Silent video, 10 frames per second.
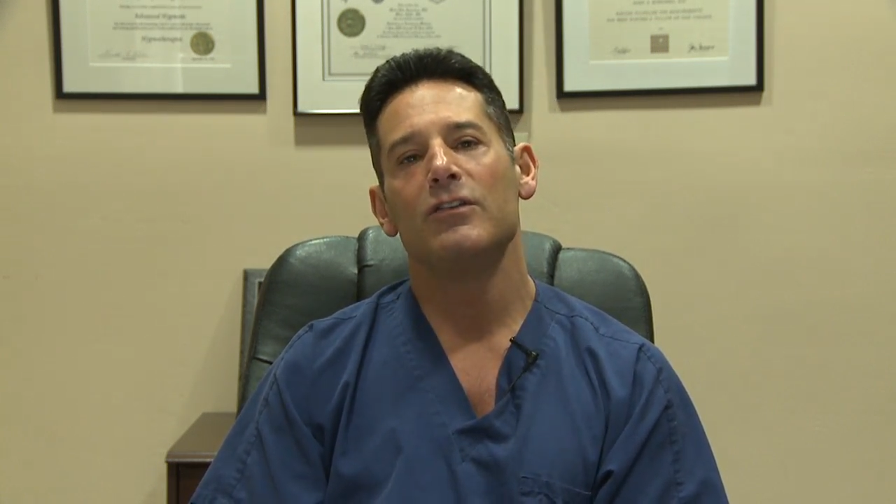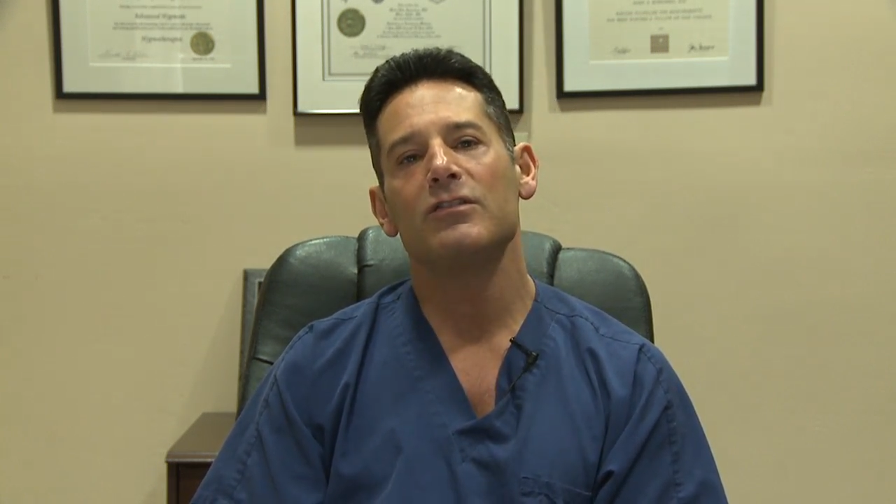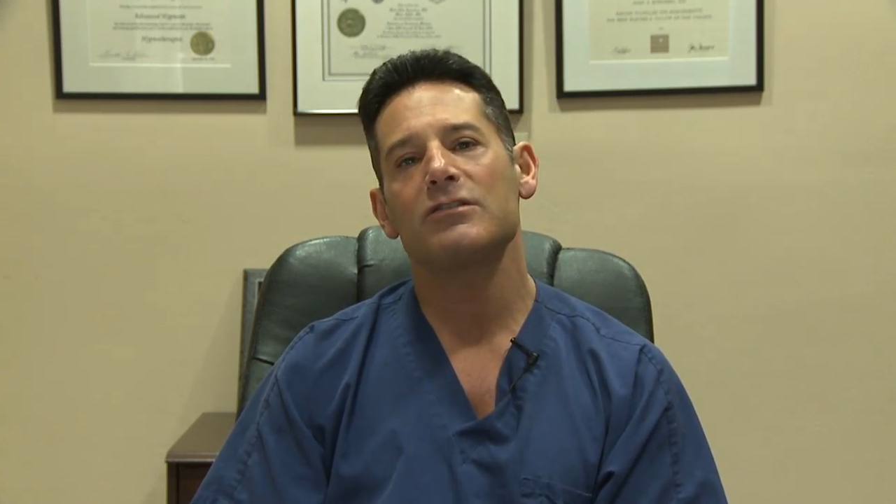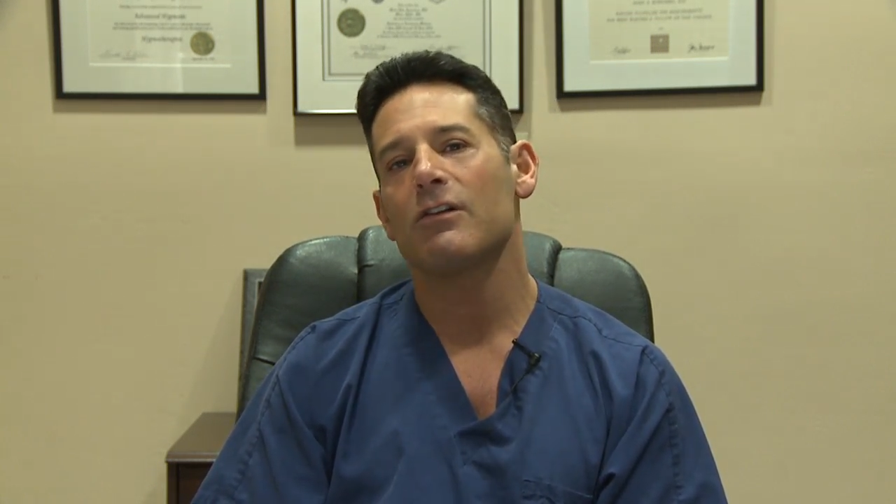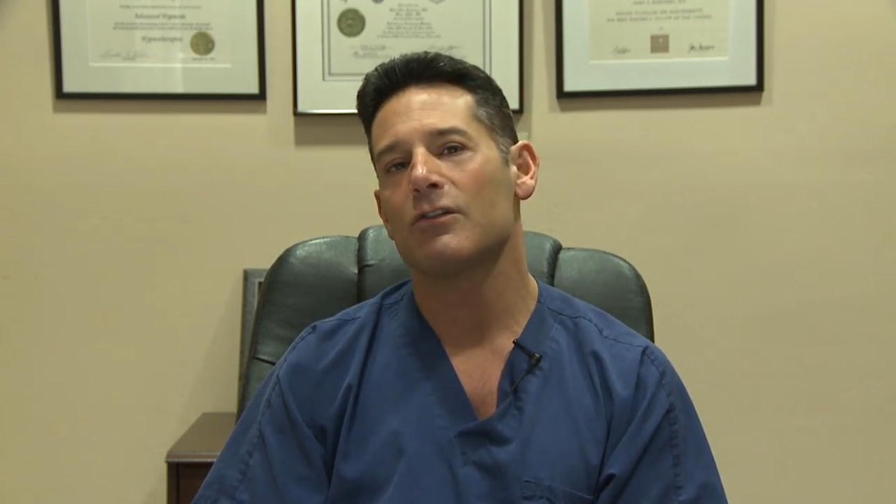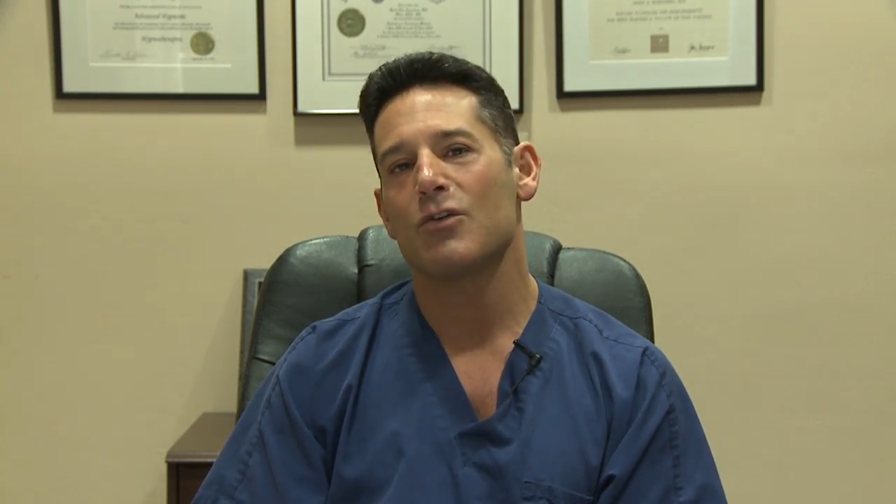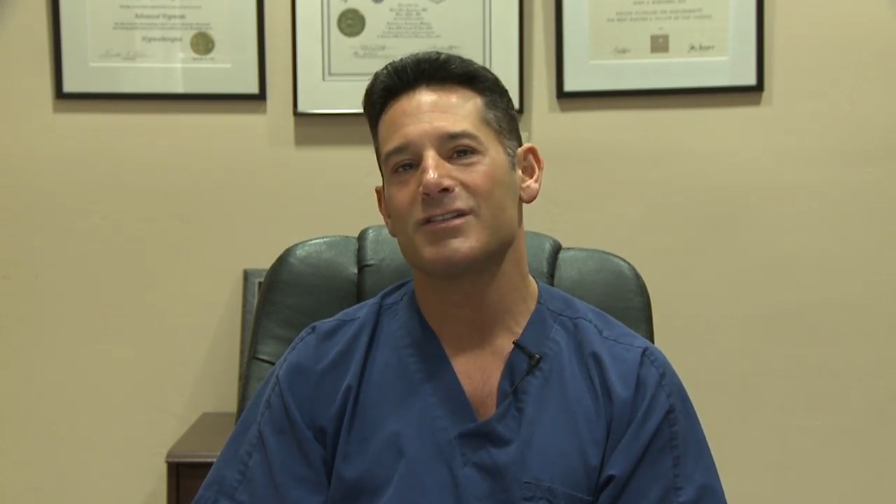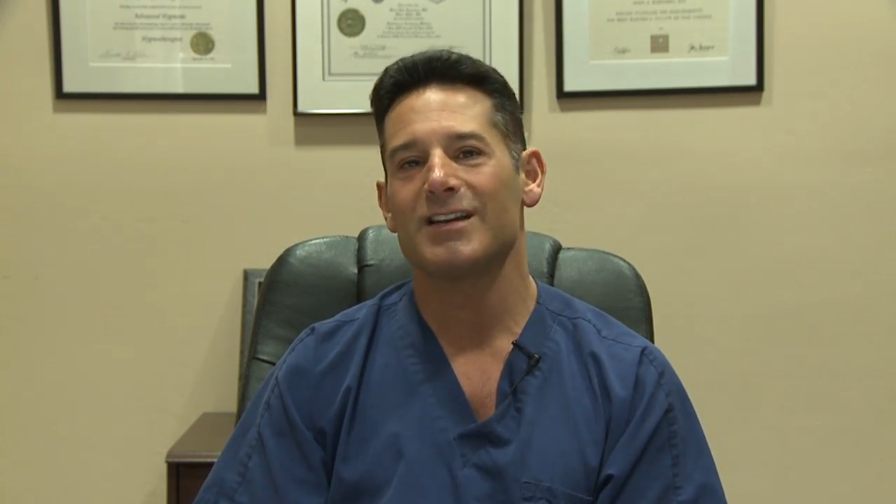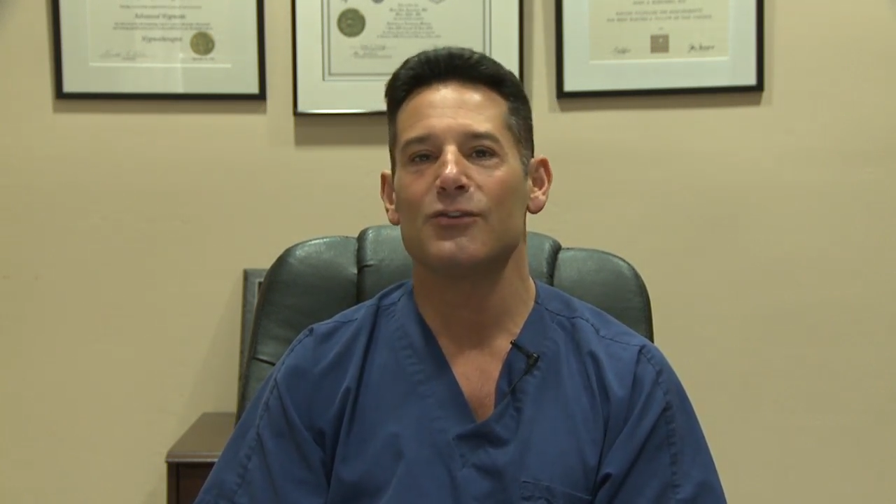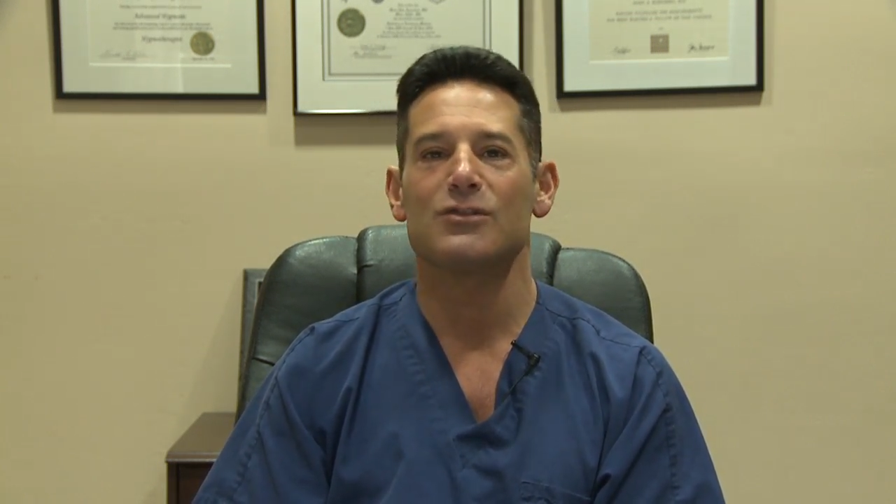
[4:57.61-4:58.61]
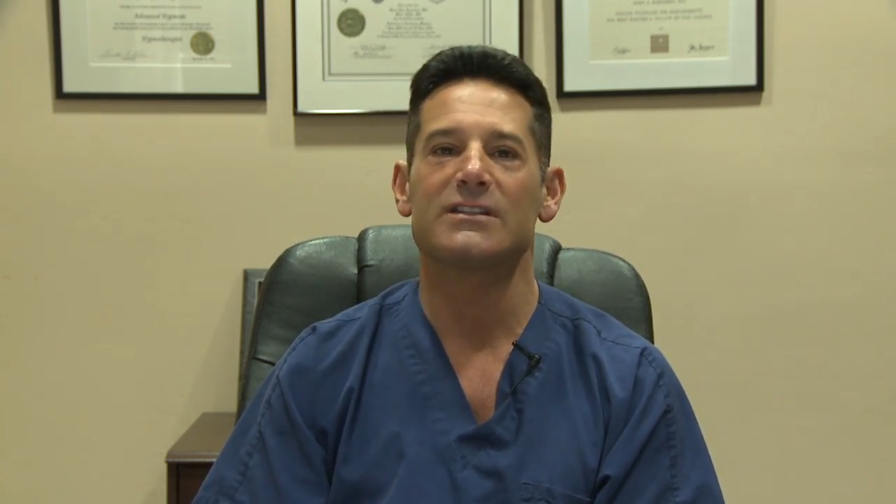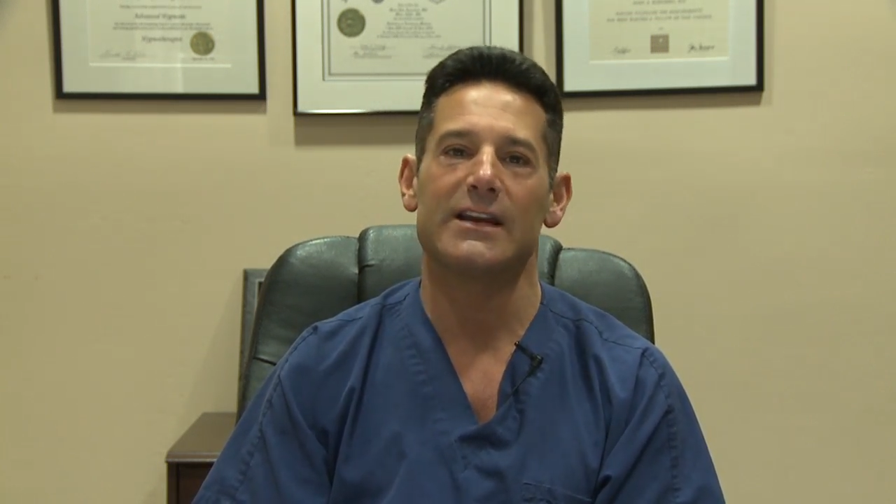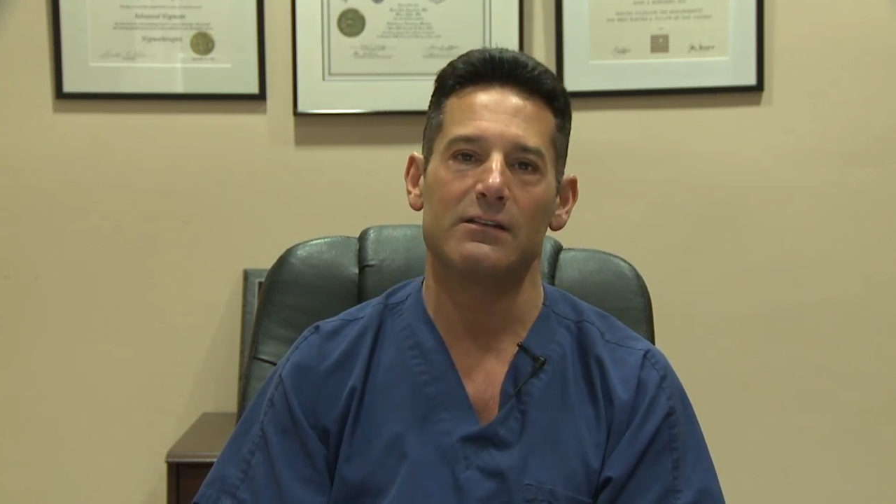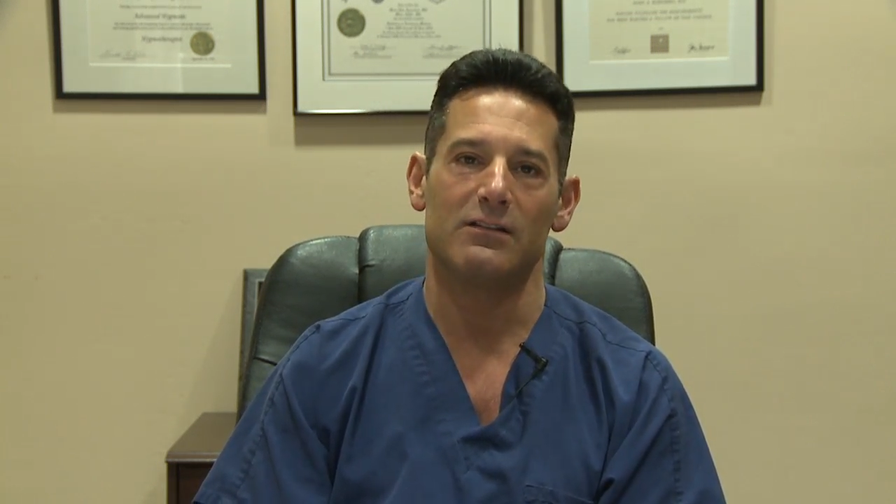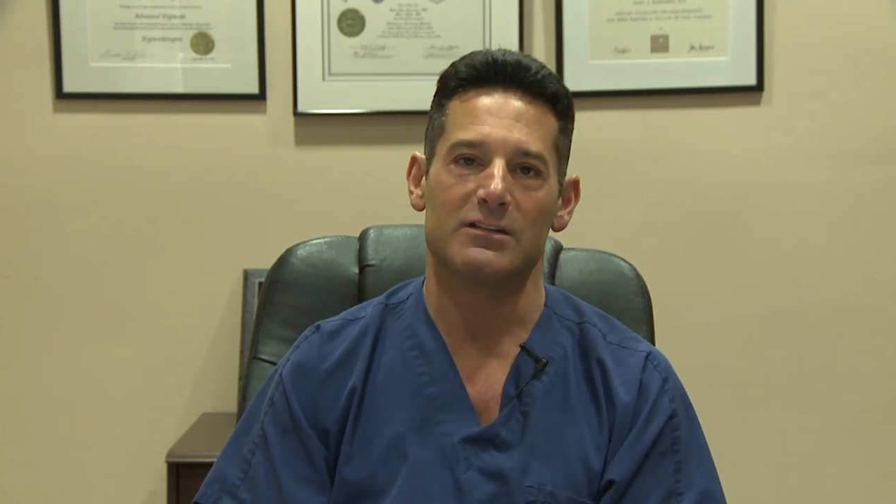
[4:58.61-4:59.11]
you'll start noticing your
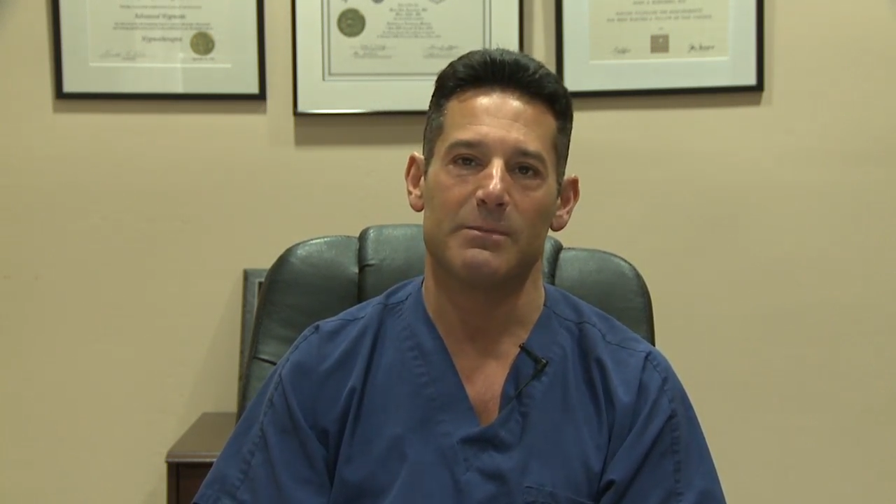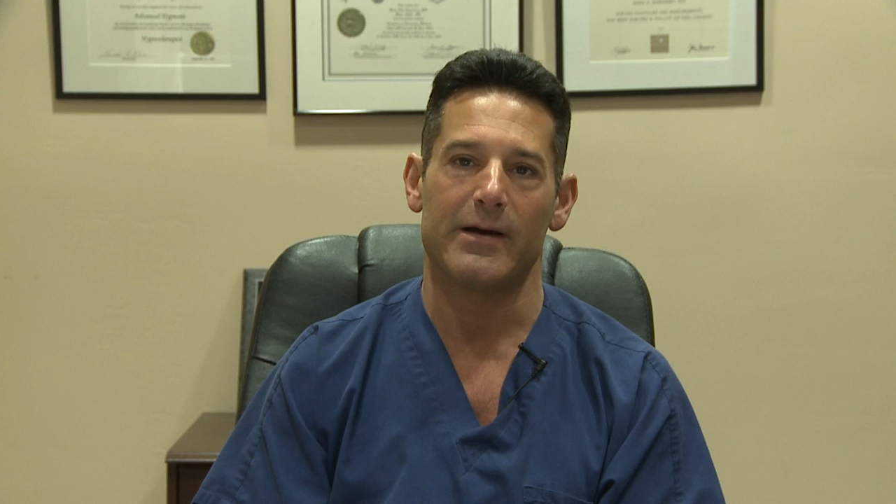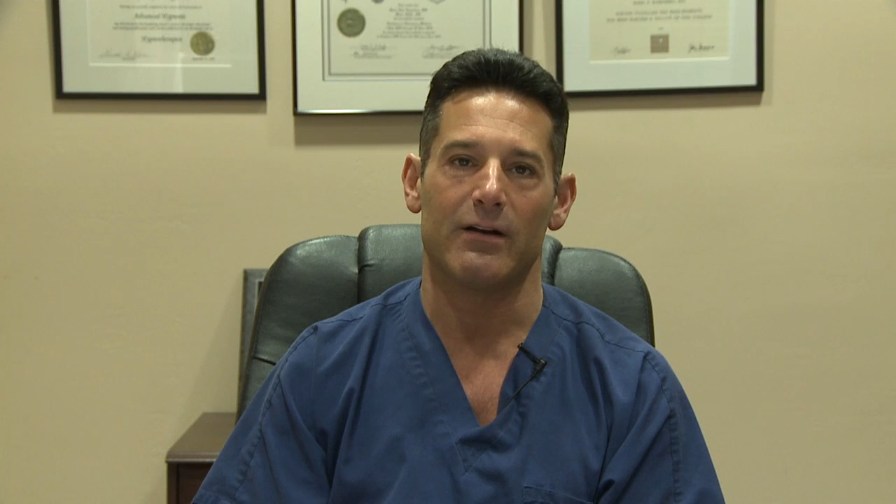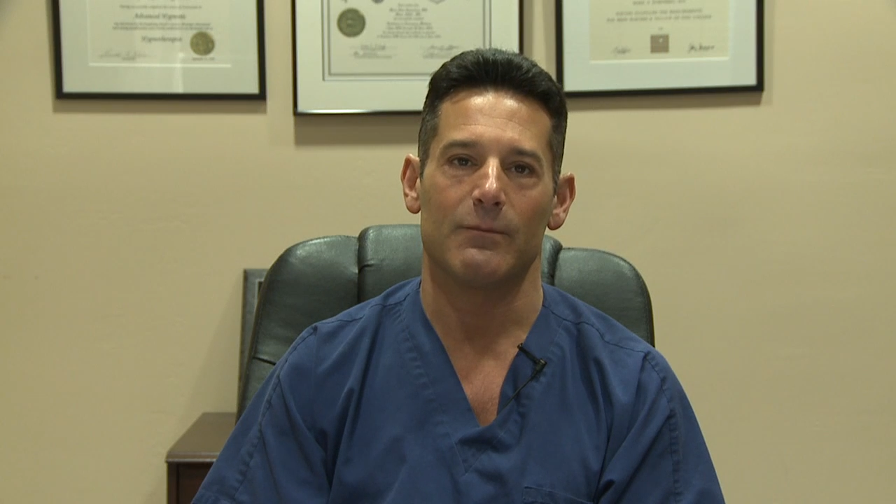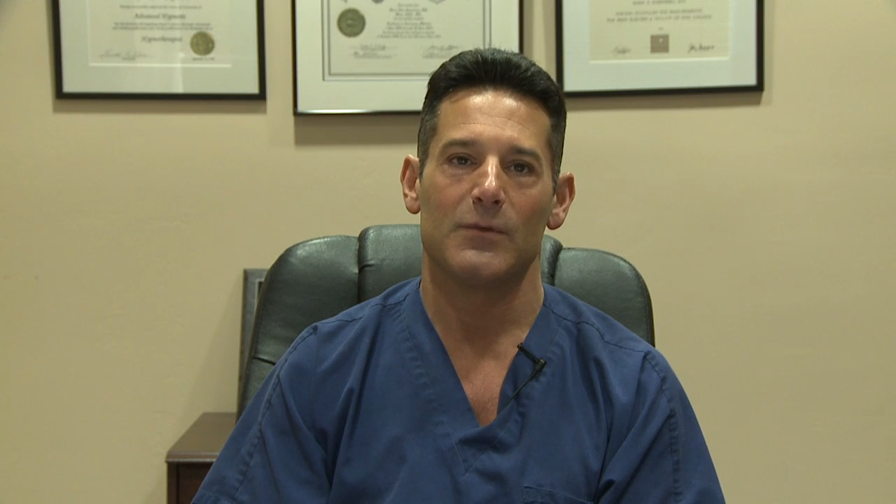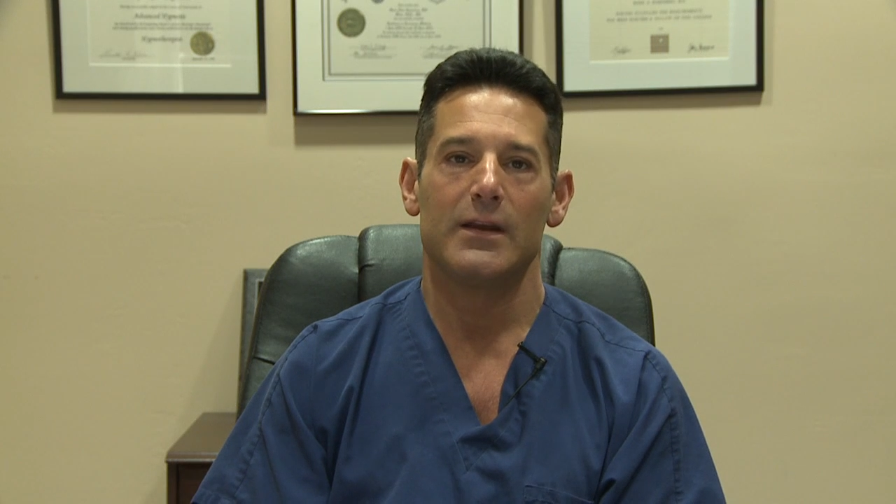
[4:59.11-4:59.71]
skin looks better.